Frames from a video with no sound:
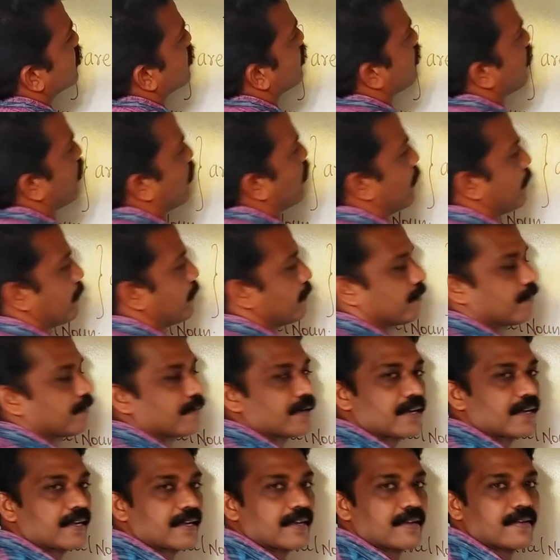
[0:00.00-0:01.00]
form.
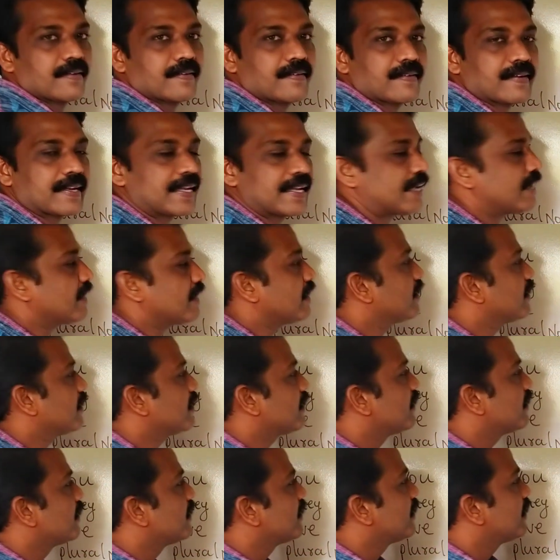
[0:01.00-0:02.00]
Okay,
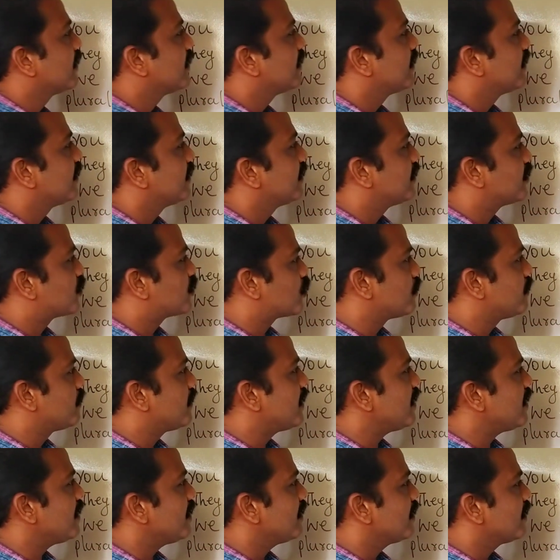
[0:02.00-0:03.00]
it should
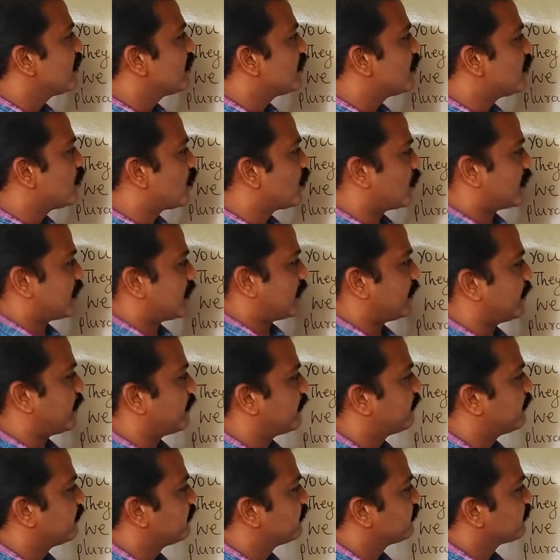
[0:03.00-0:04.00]
be noted.
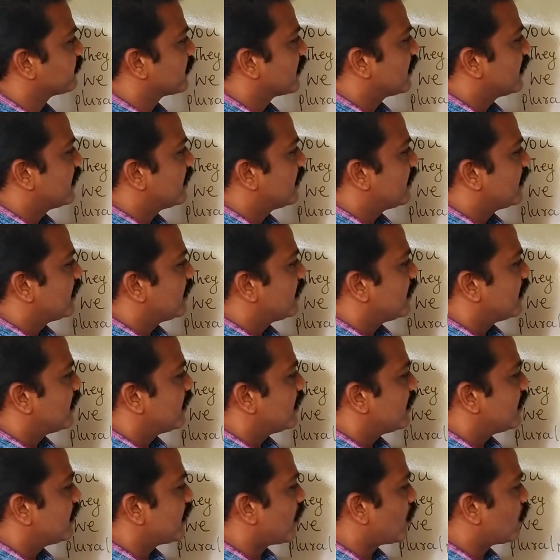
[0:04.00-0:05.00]

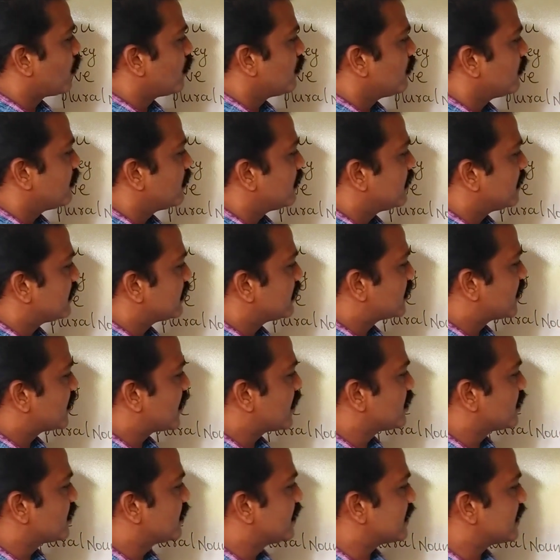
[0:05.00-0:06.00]
Now,
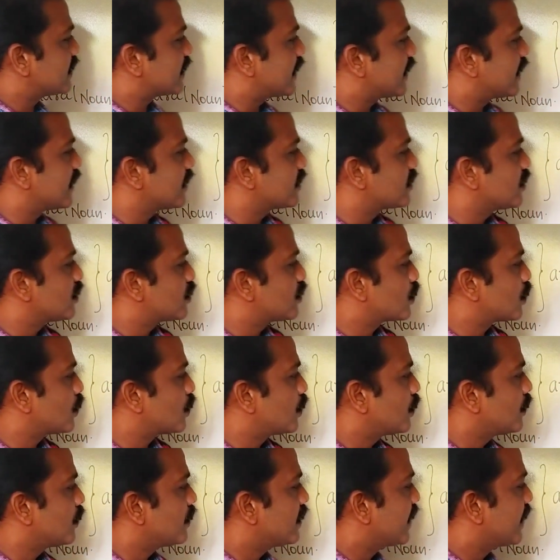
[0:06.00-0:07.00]
change this sentence
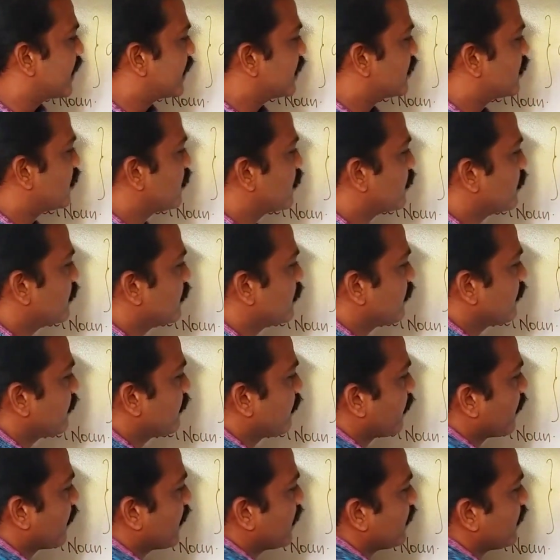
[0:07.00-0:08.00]
into negative.
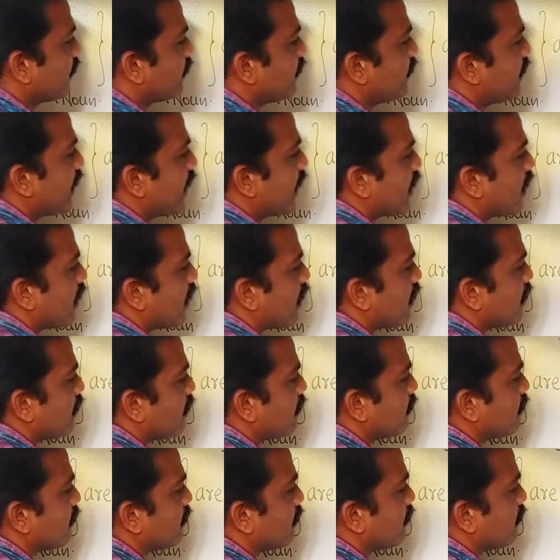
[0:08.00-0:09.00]
They are
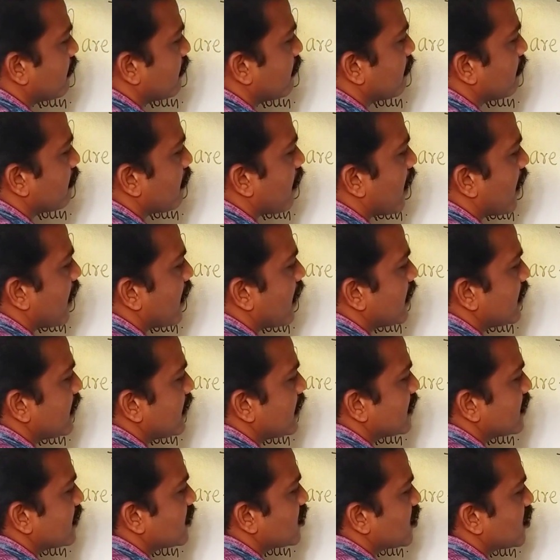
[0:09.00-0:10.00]
my
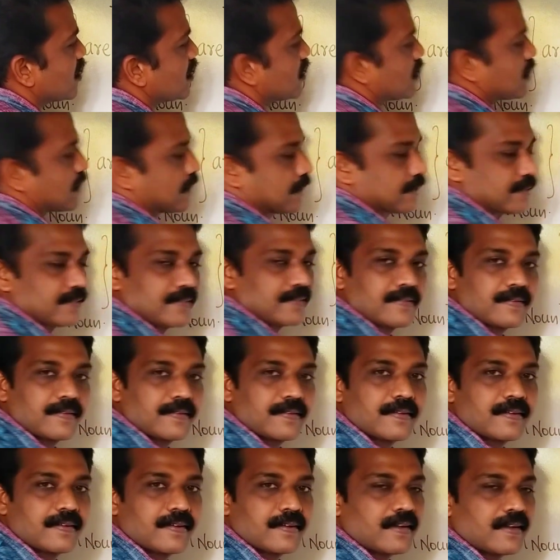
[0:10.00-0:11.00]
teachers.
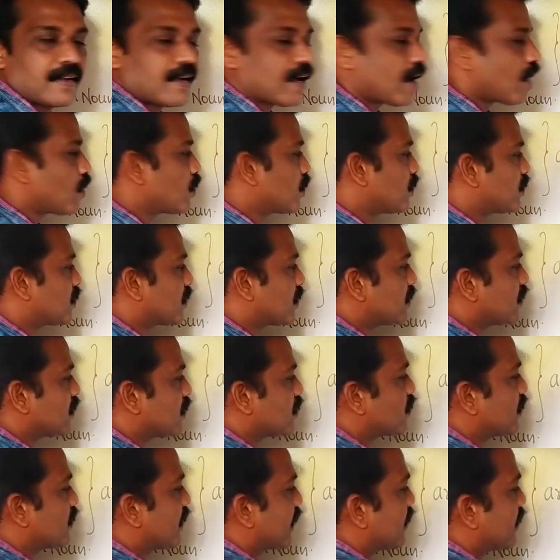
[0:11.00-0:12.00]
How do you change
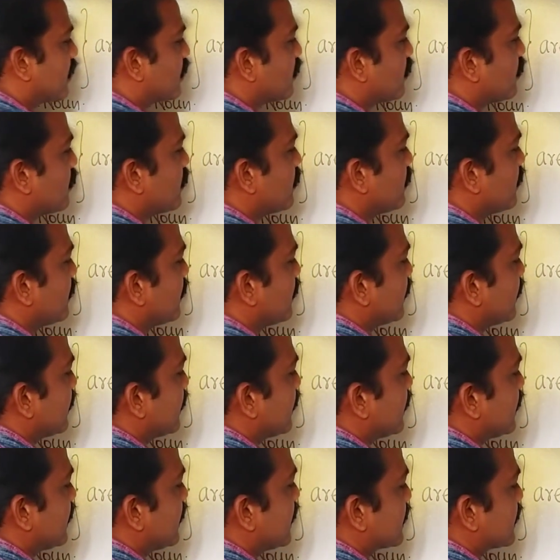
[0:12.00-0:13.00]
into negative?
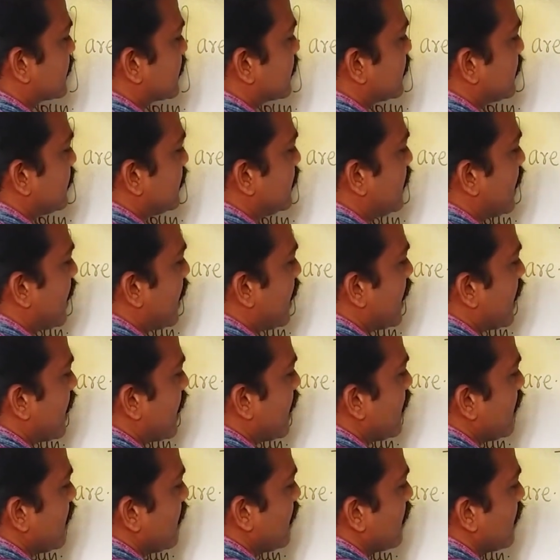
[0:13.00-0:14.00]
Yes,
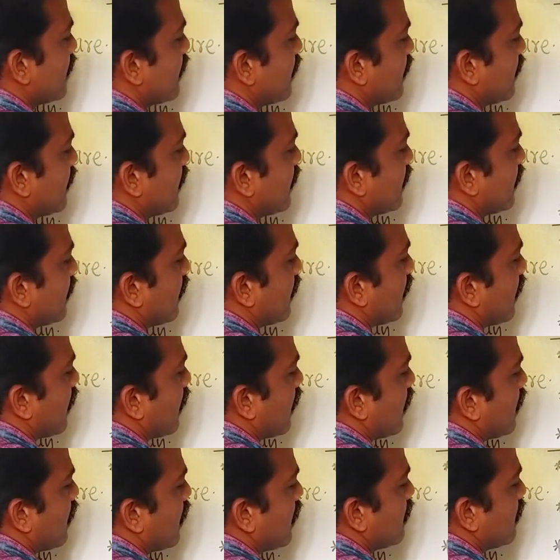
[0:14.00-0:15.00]
they
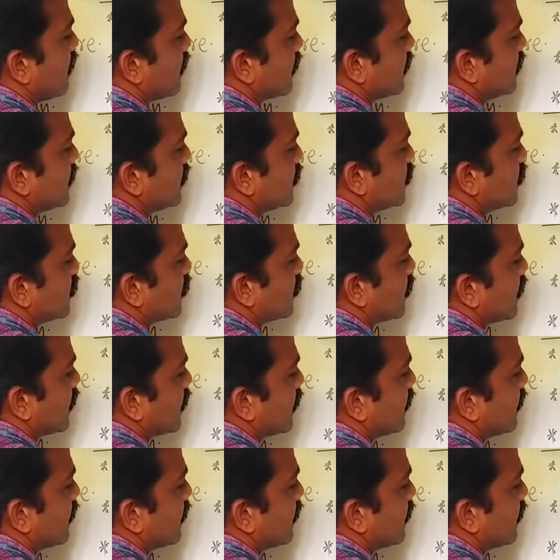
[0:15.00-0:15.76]
aren't